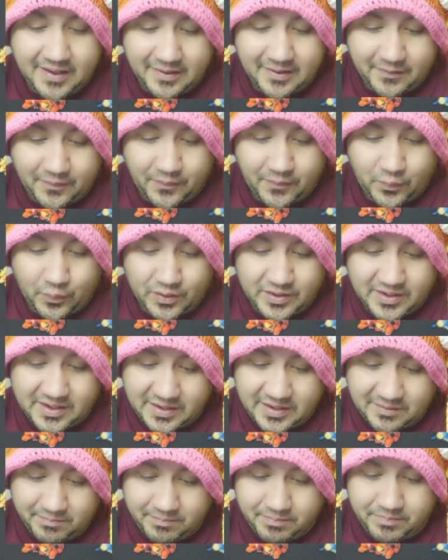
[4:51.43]

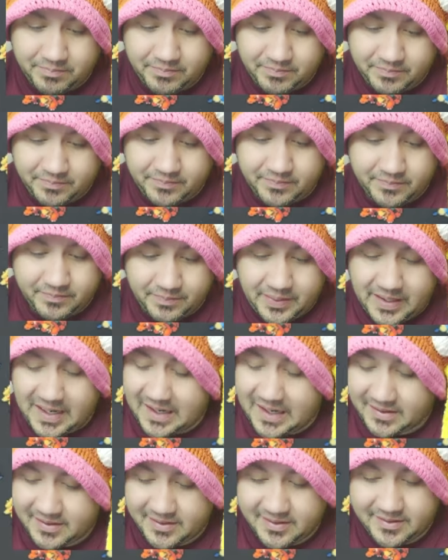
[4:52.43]
14
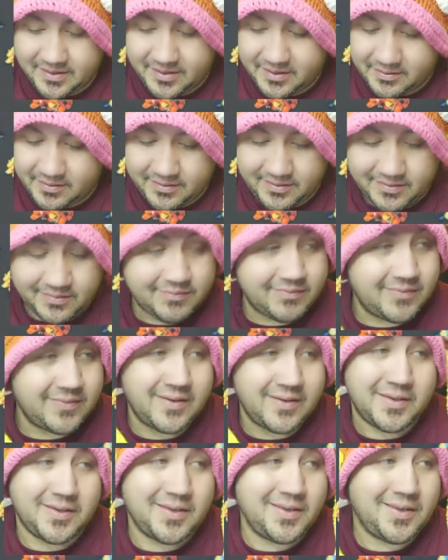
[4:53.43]
packs is a
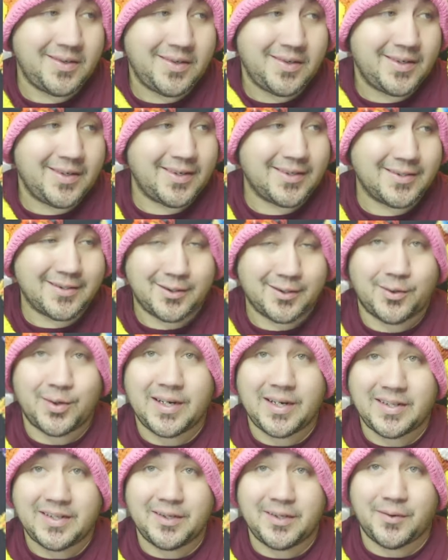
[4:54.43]
is a
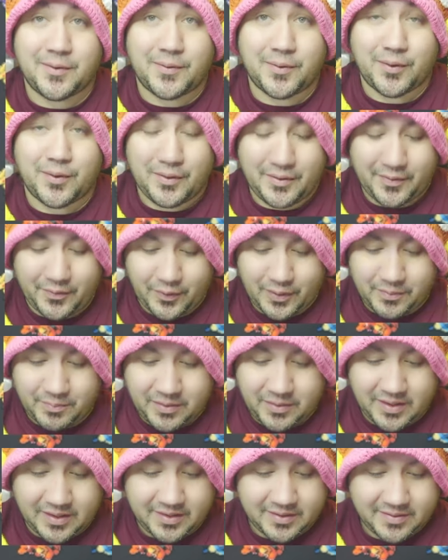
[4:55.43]
great deal for only 40
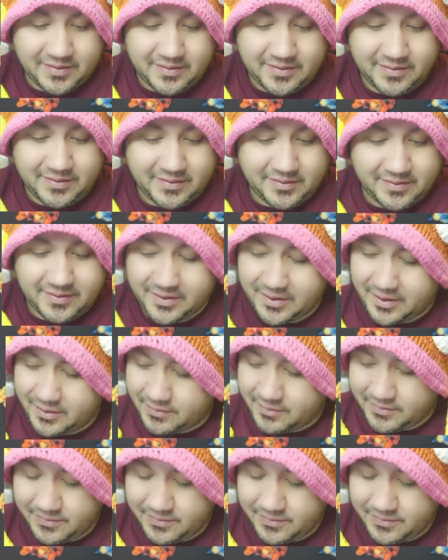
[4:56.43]
bucks. So